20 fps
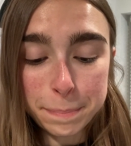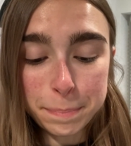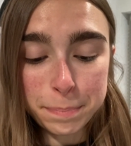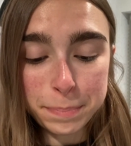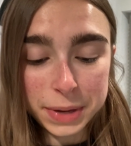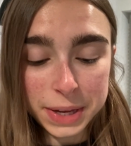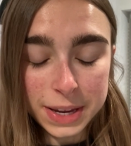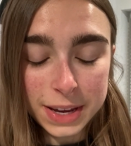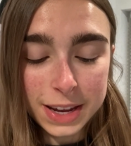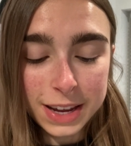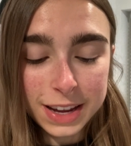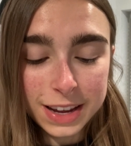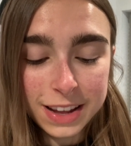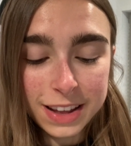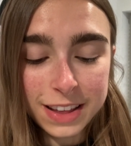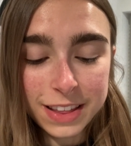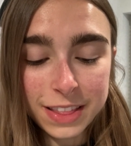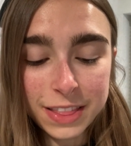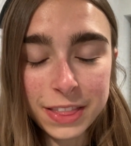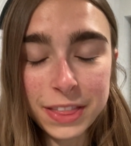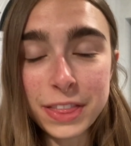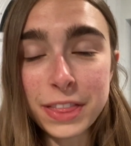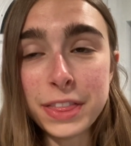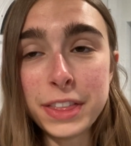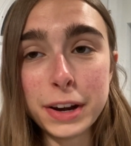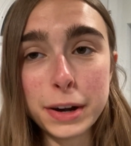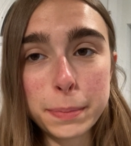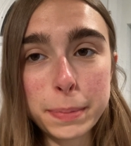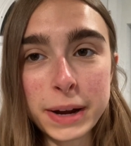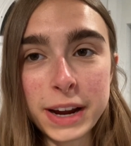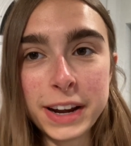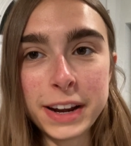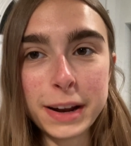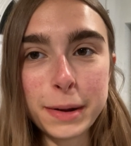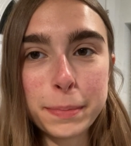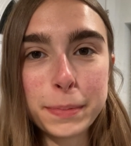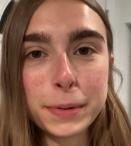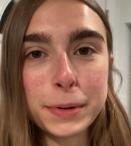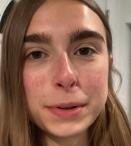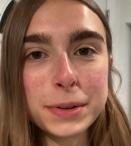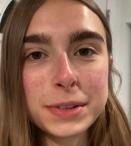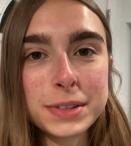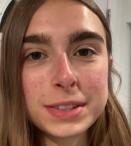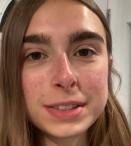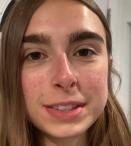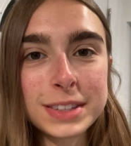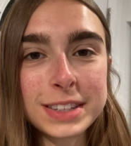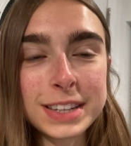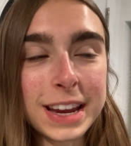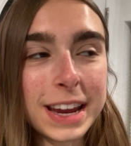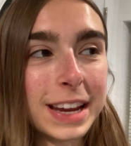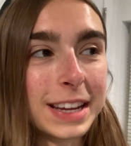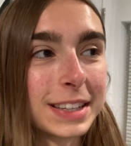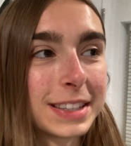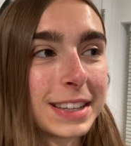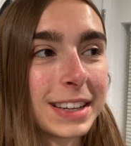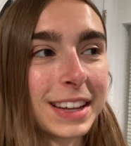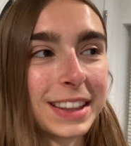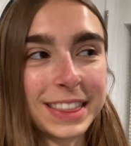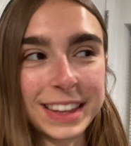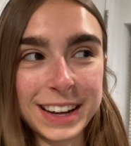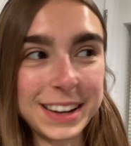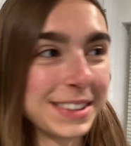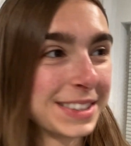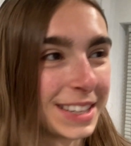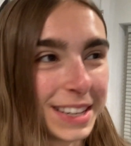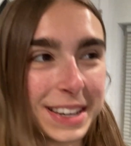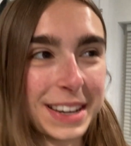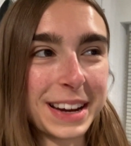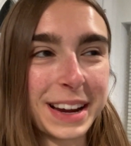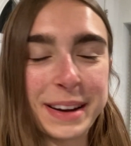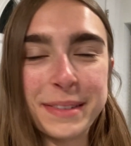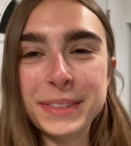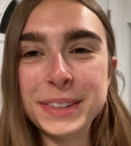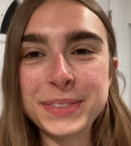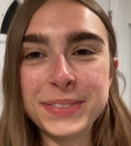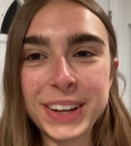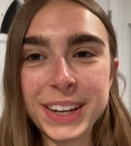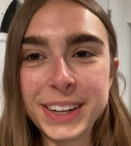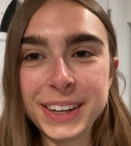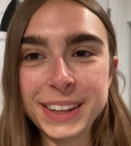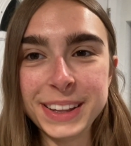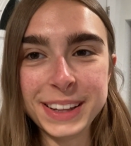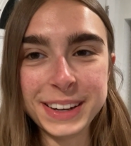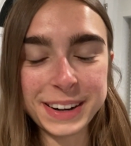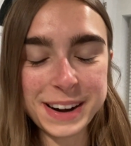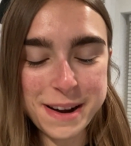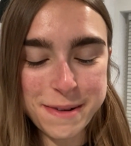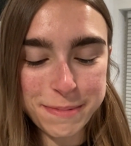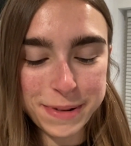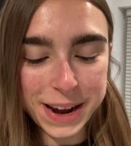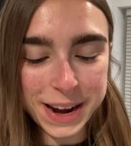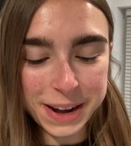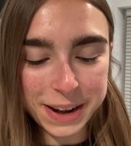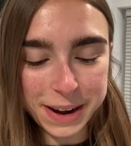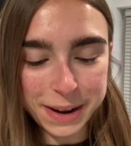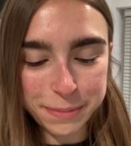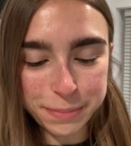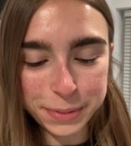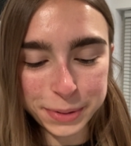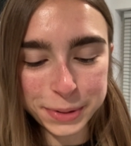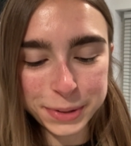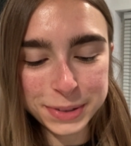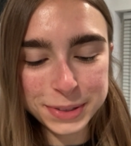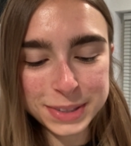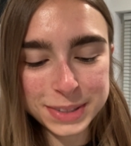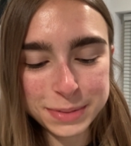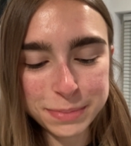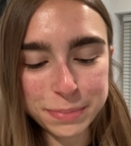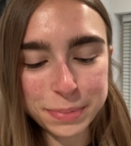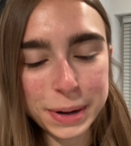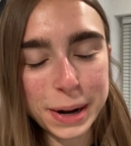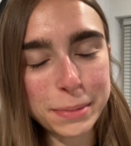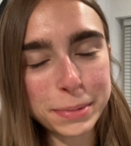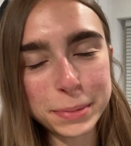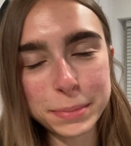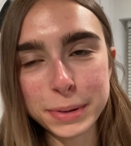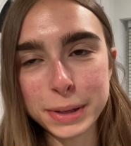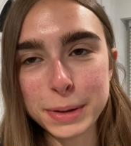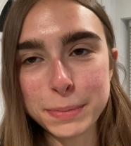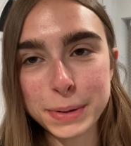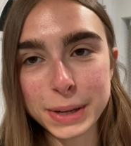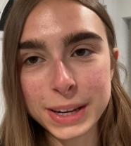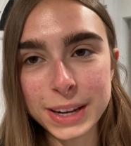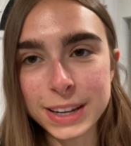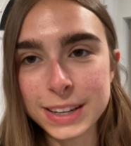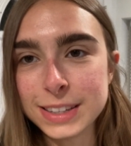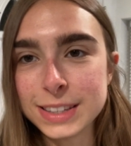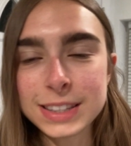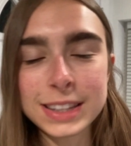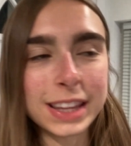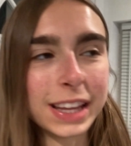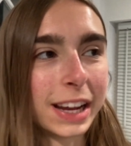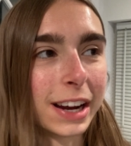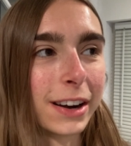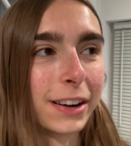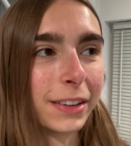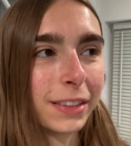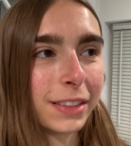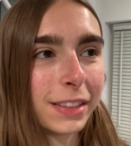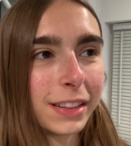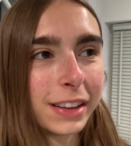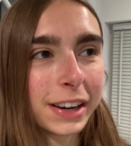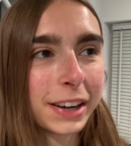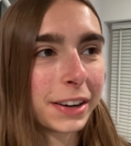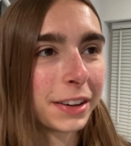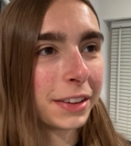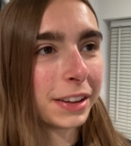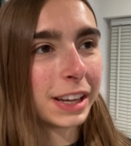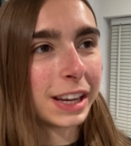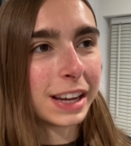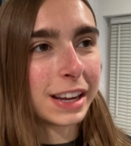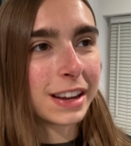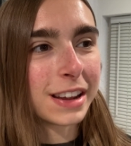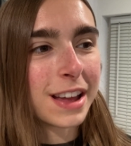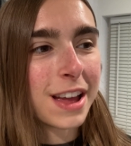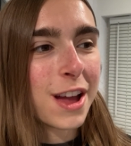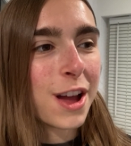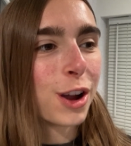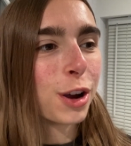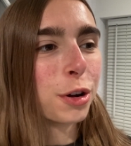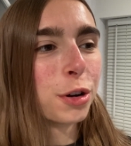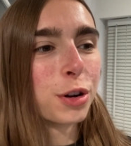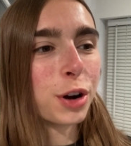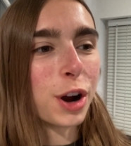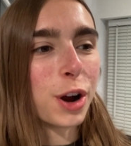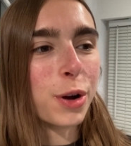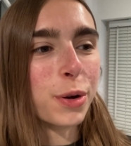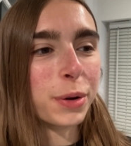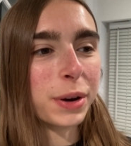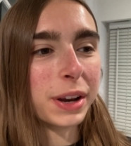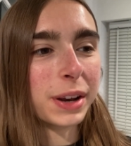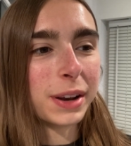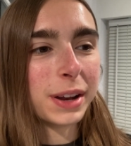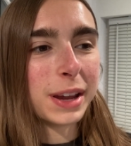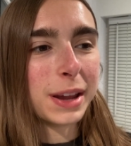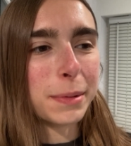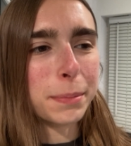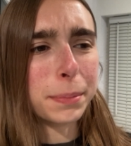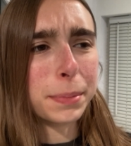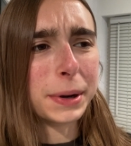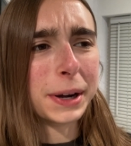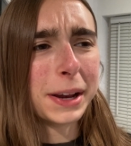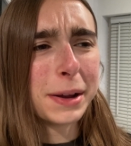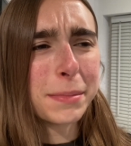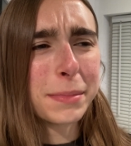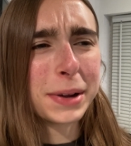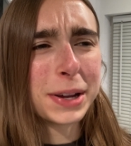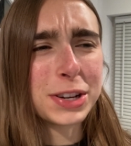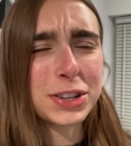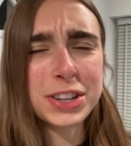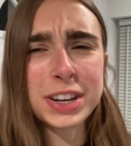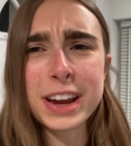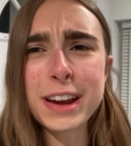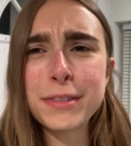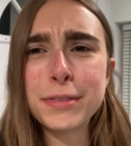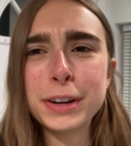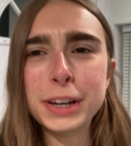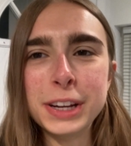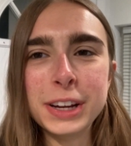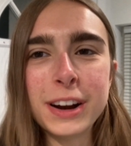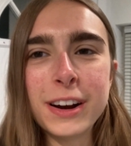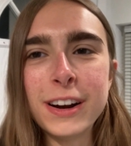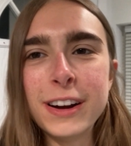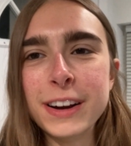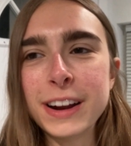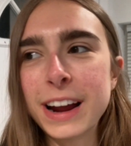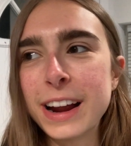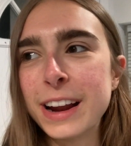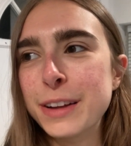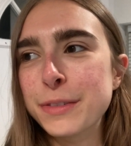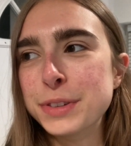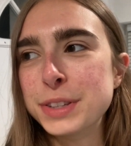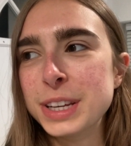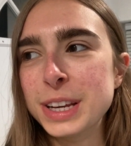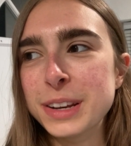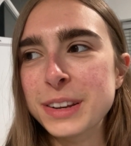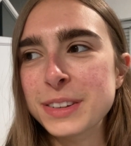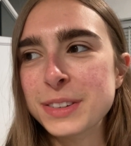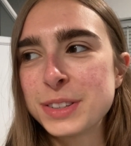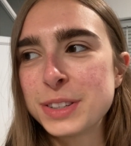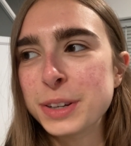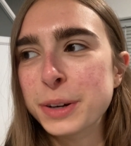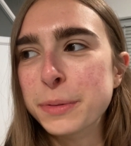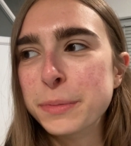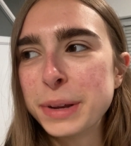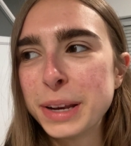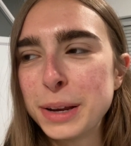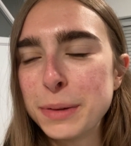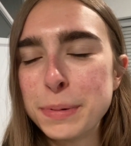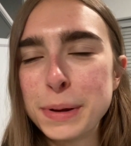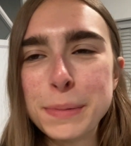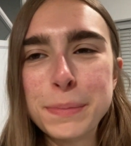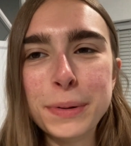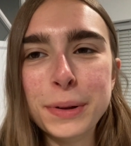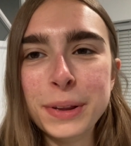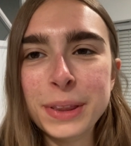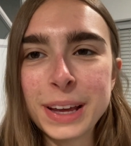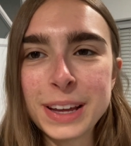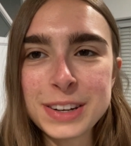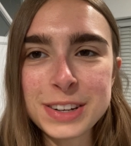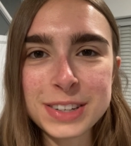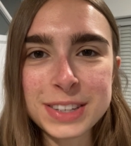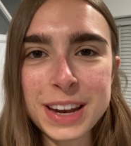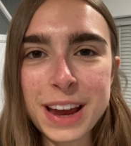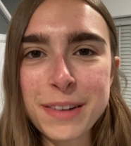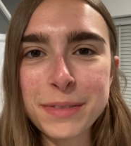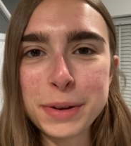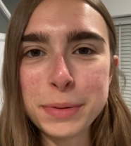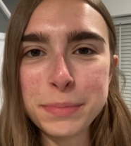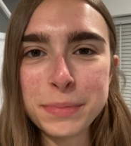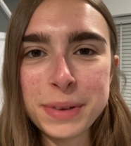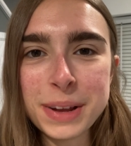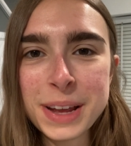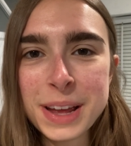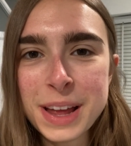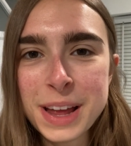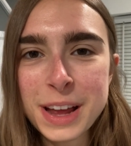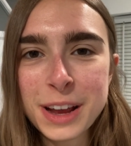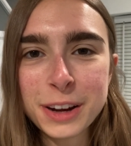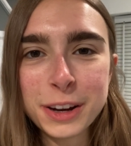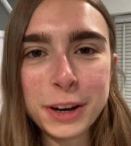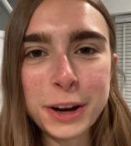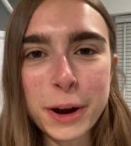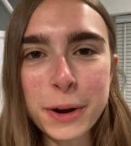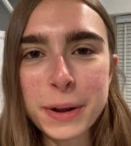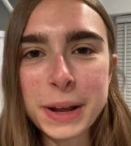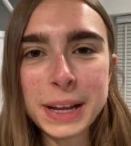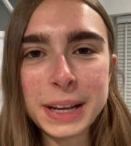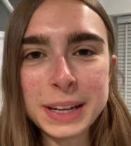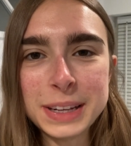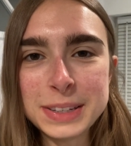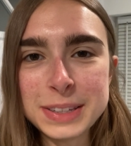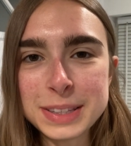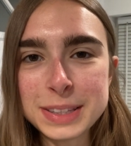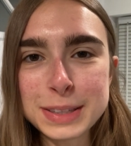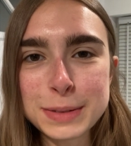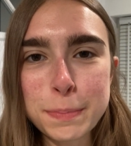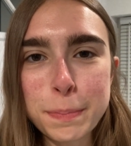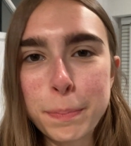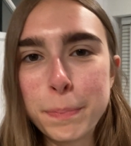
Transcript: B, their pineapples taste 1,000 times better than our pineapples, probably because they are literally grown in pretty much every yard. I have seen so many people that just have them growing as